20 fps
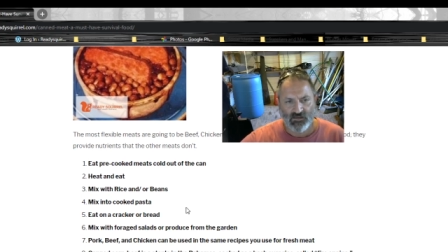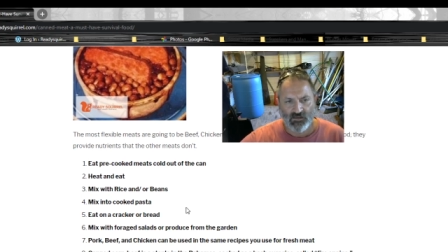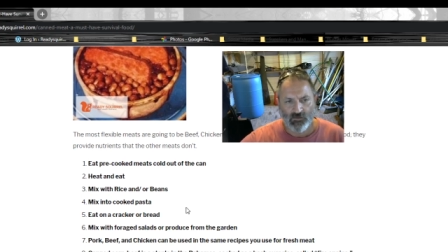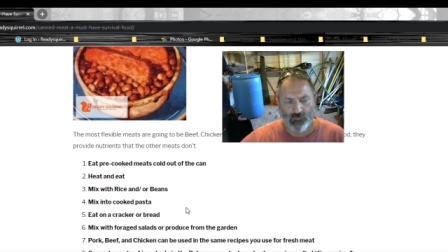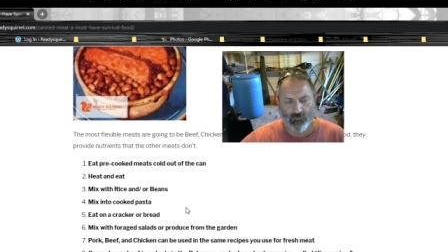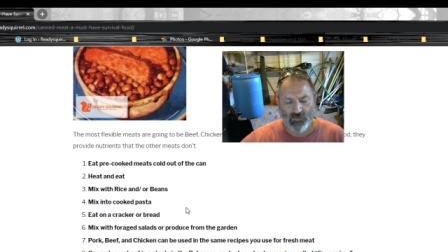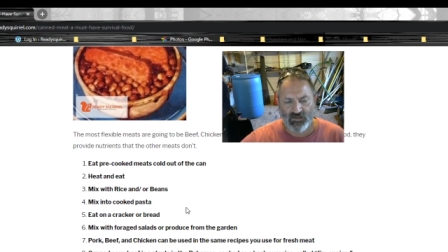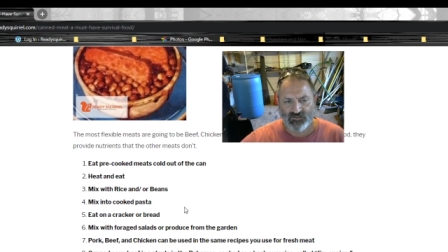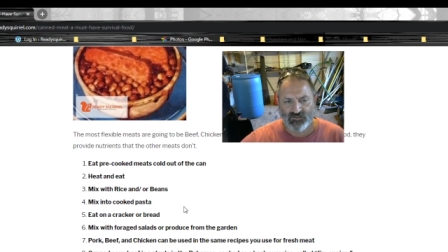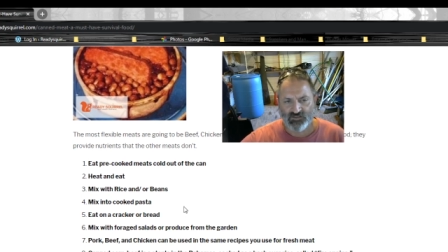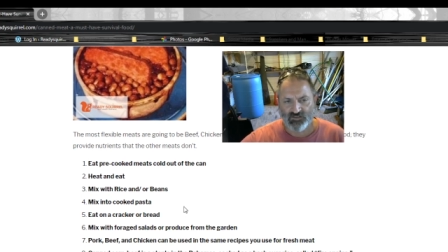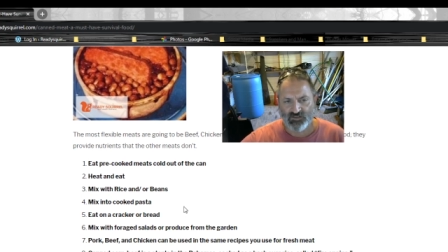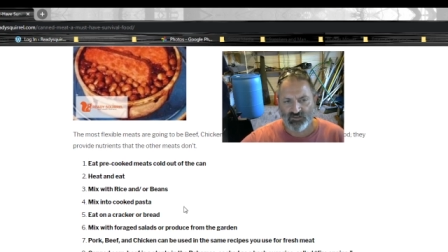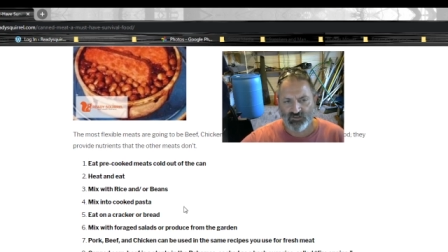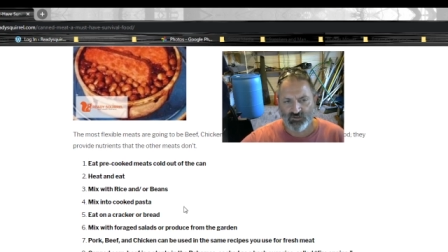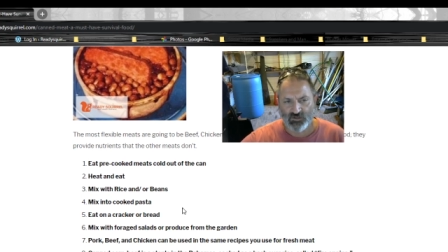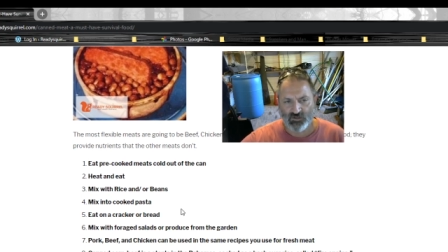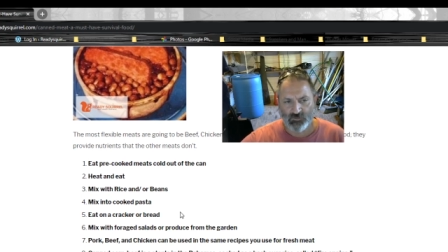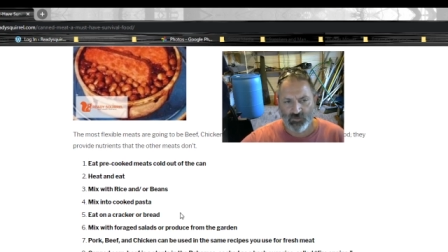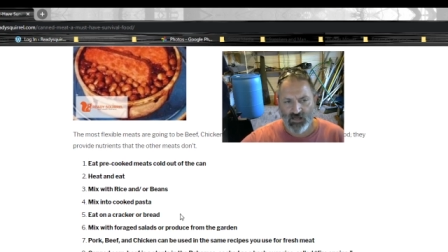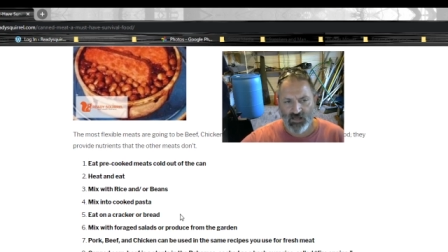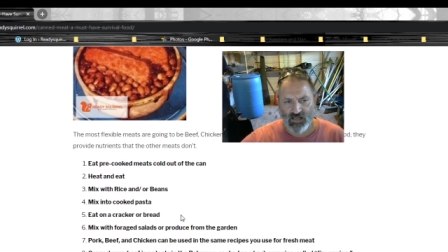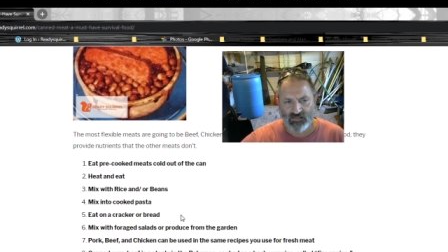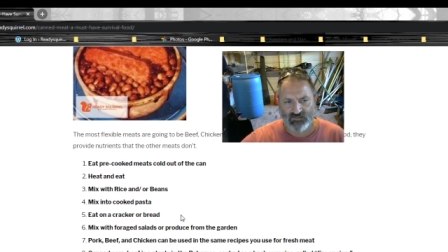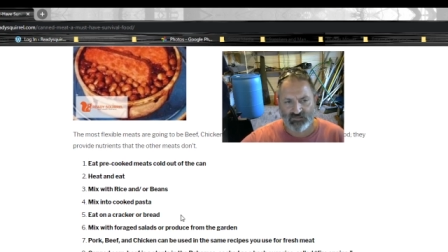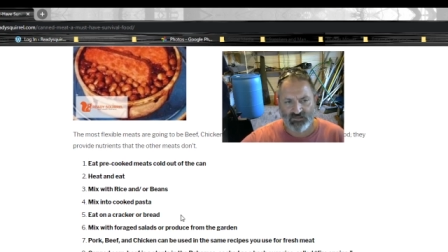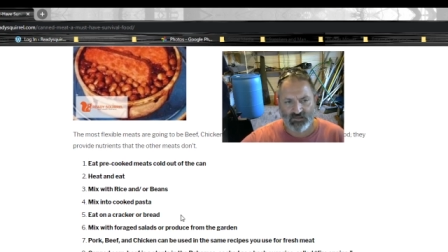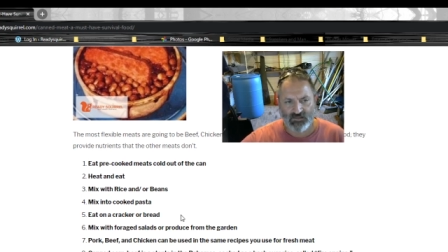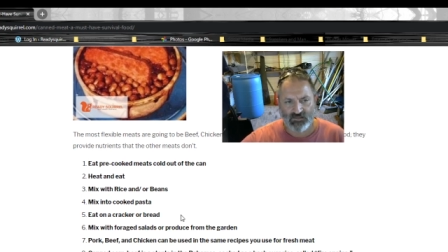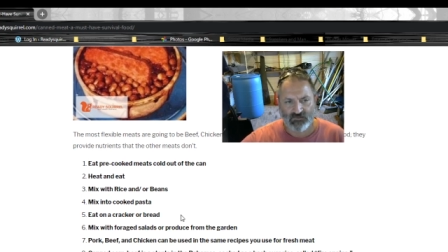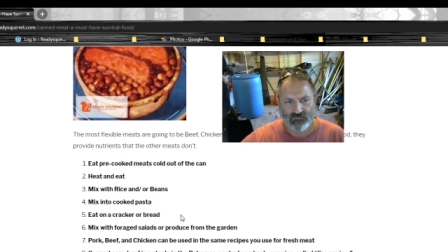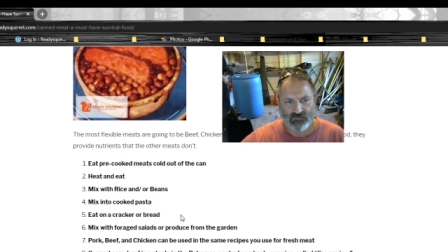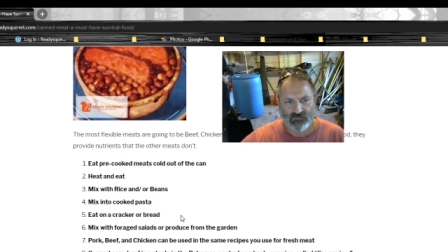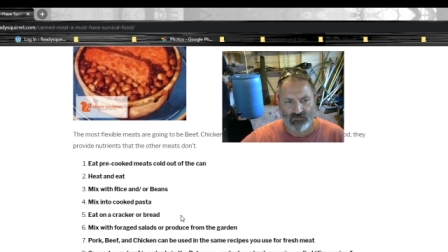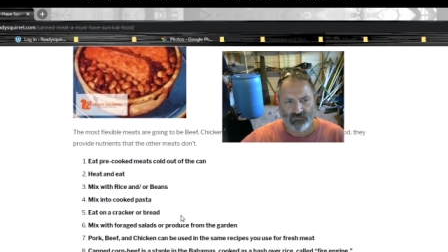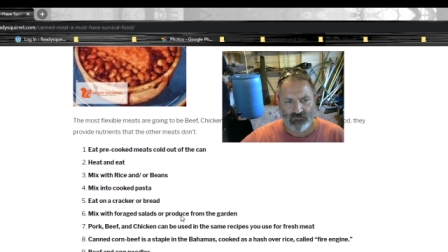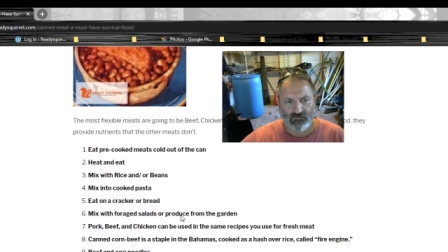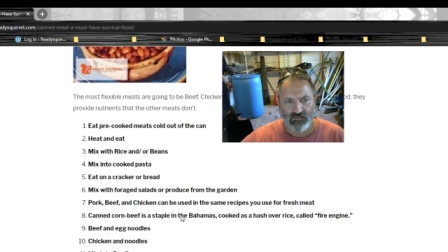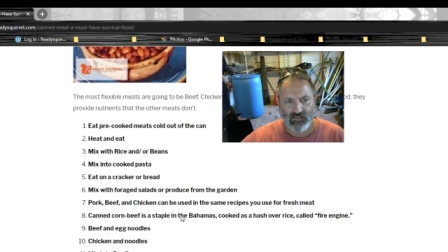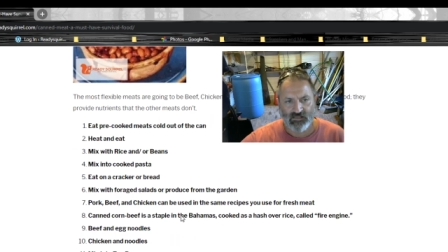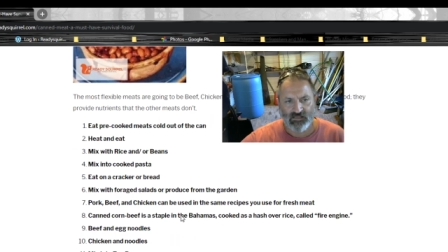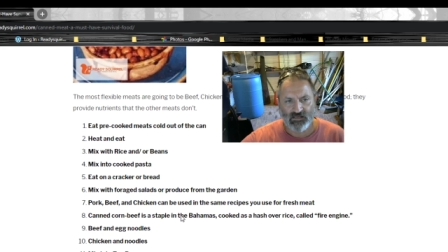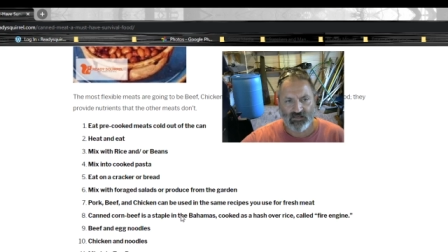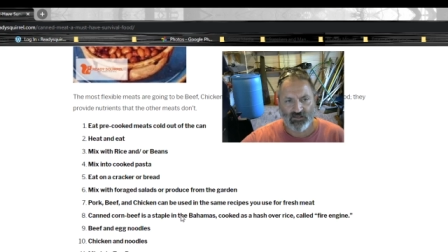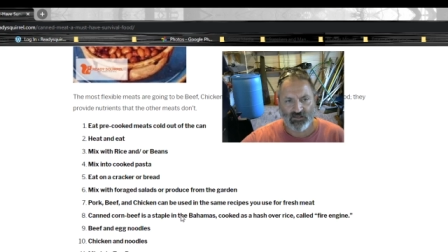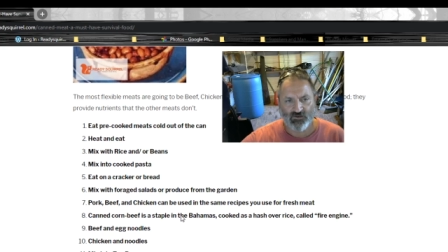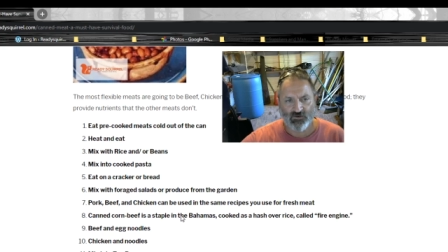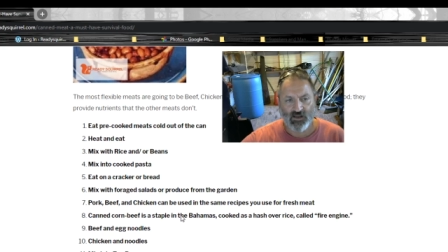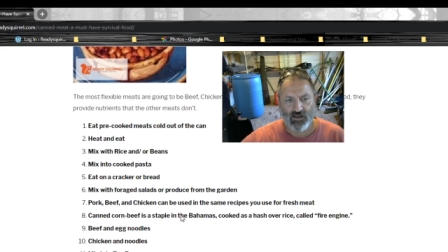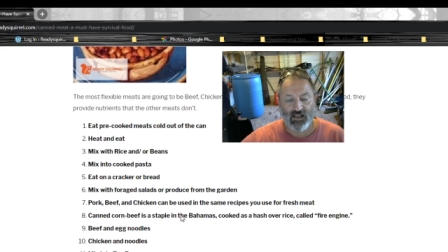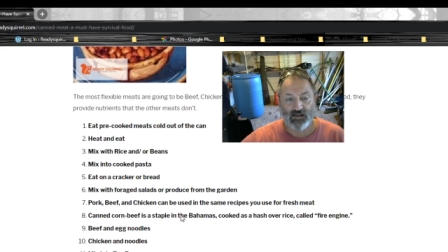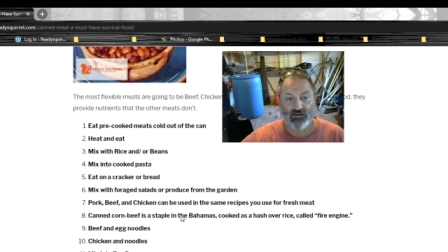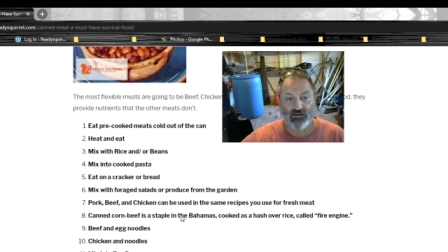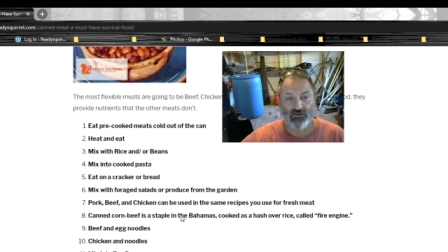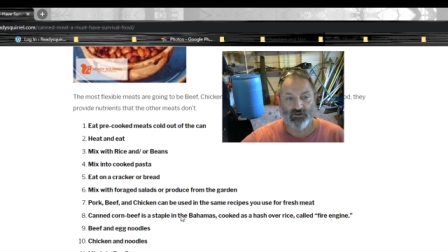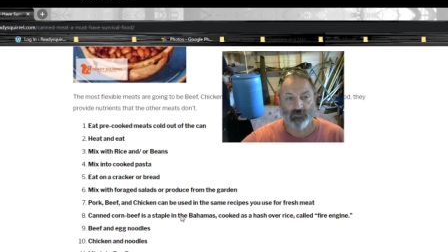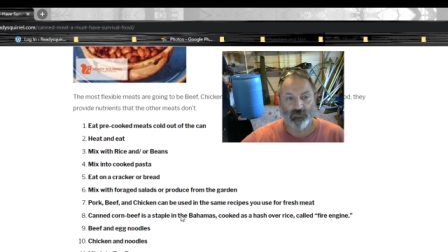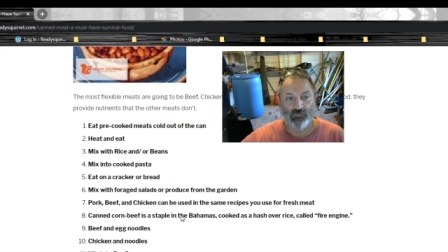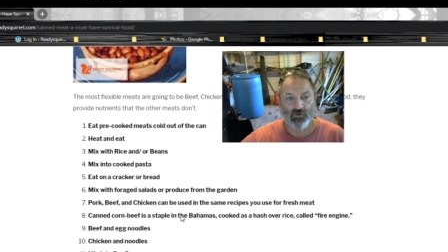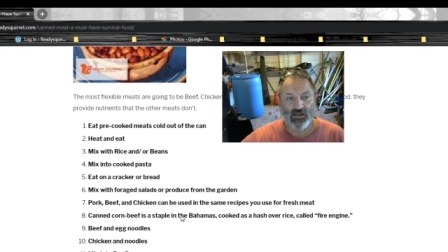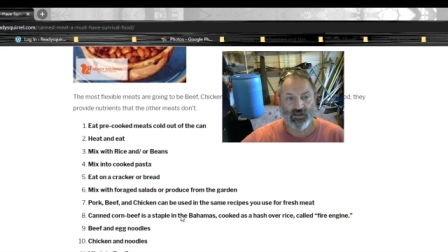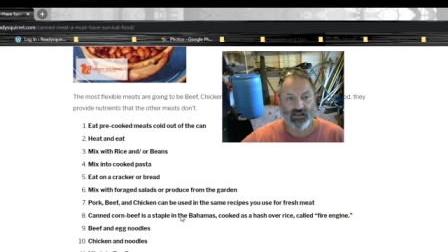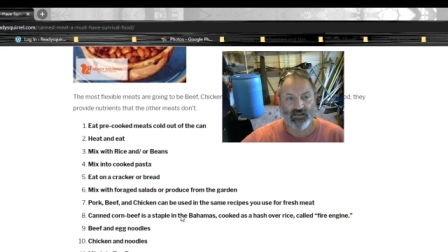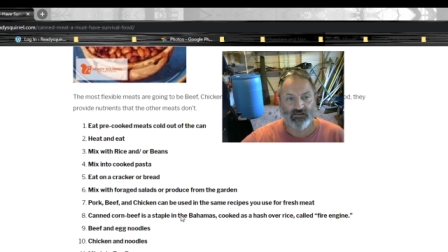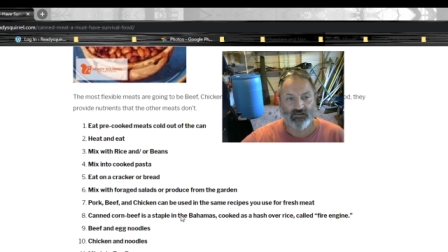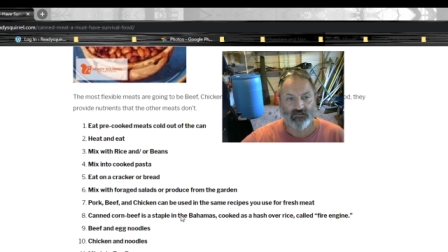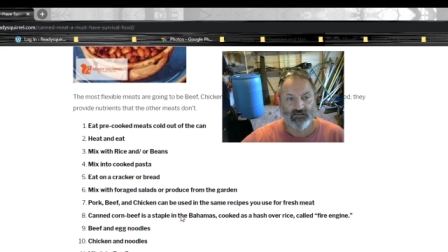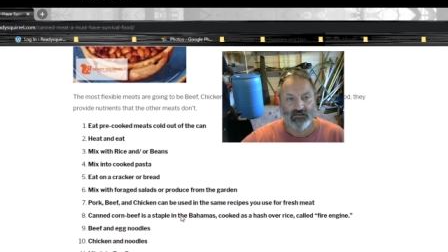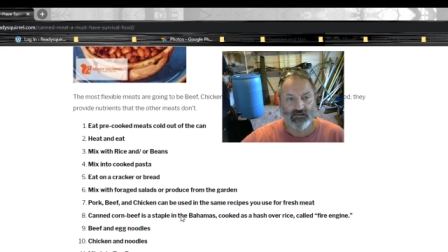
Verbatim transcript: mix into cooked pasta, eat on a cracker or bread,